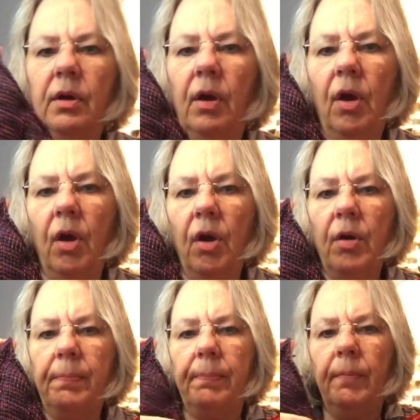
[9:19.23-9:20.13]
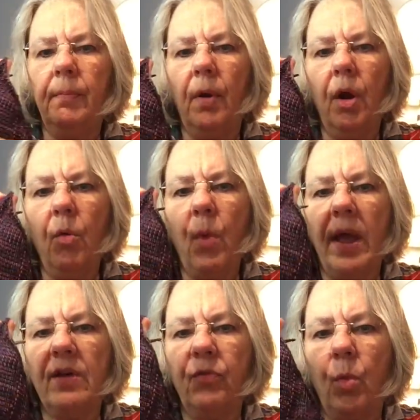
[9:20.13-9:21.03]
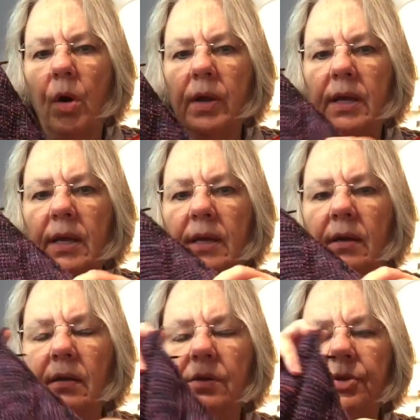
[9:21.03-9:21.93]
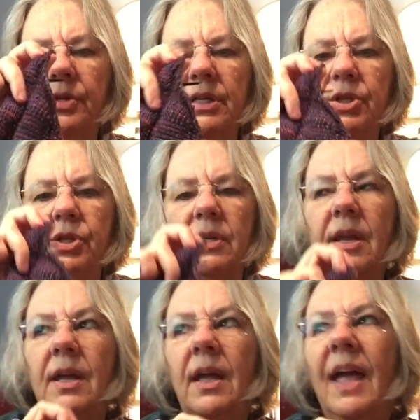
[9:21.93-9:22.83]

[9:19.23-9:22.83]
Her way of working in Tunisian,